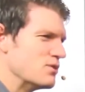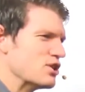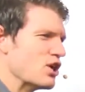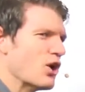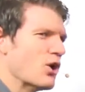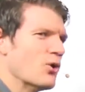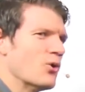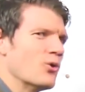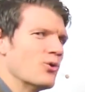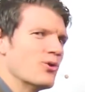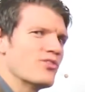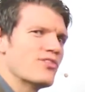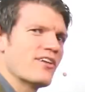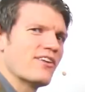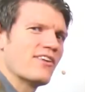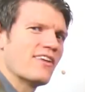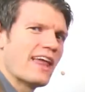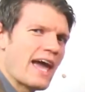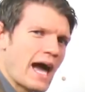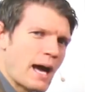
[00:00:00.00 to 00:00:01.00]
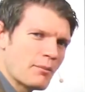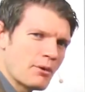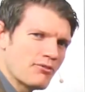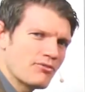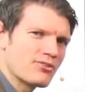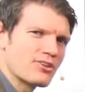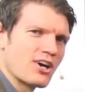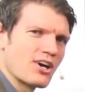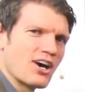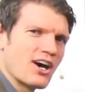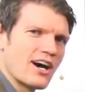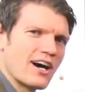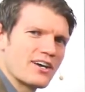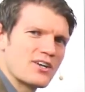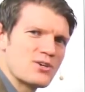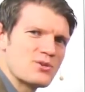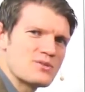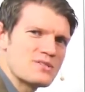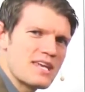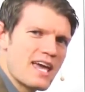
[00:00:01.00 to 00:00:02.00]
Behold, the Lamb of God
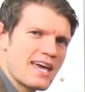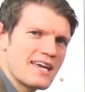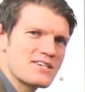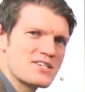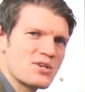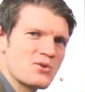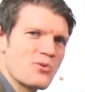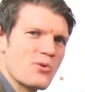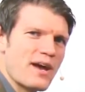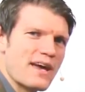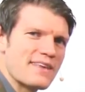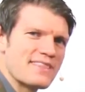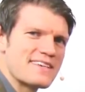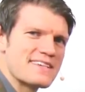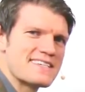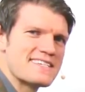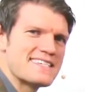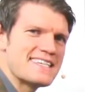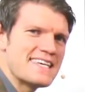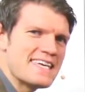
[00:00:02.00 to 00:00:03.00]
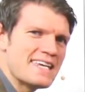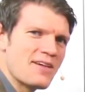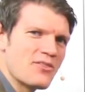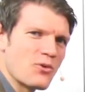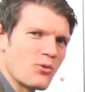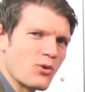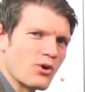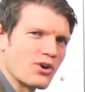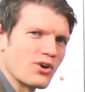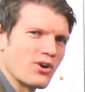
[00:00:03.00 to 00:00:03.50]
who takes away the sin of the